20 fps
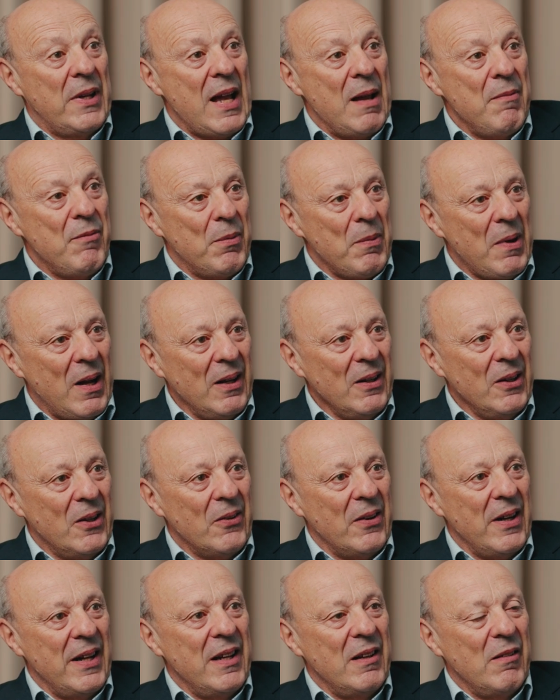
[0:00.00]
came from
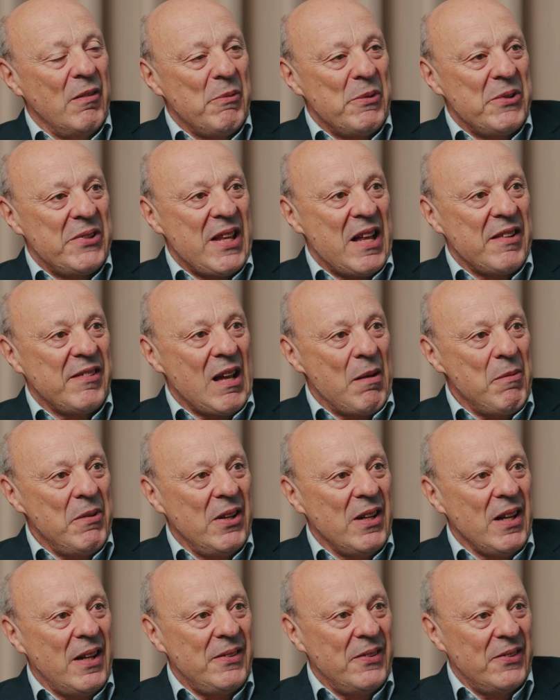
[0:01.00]
Hungary and was at that time in
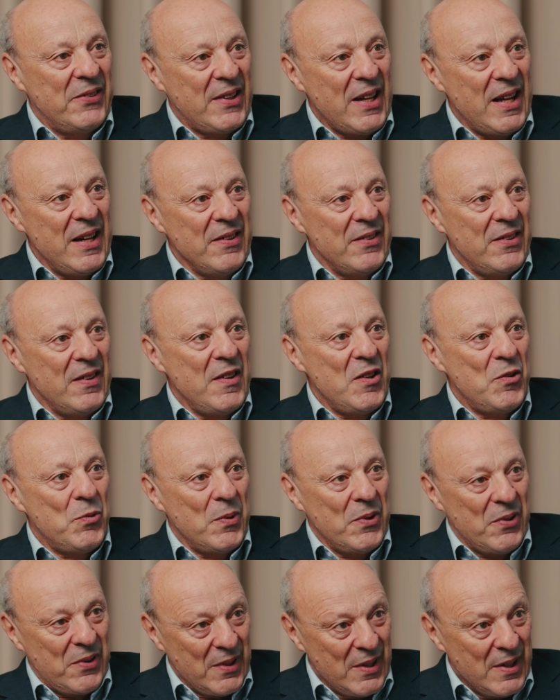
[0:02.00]
the United States, and this
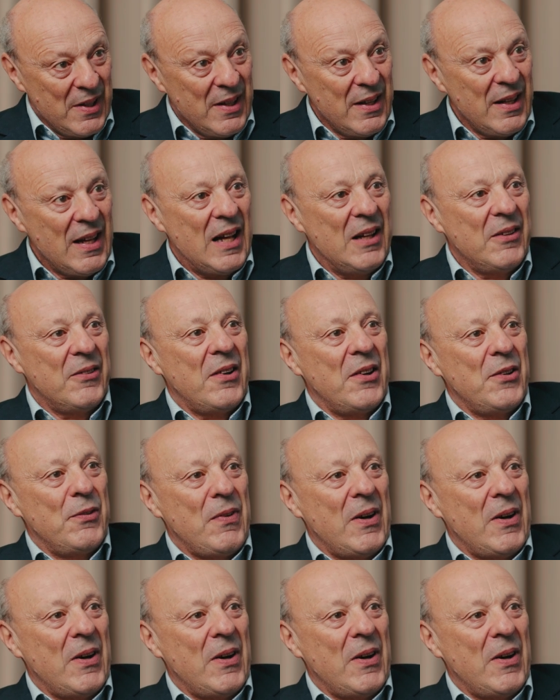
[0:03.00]
was András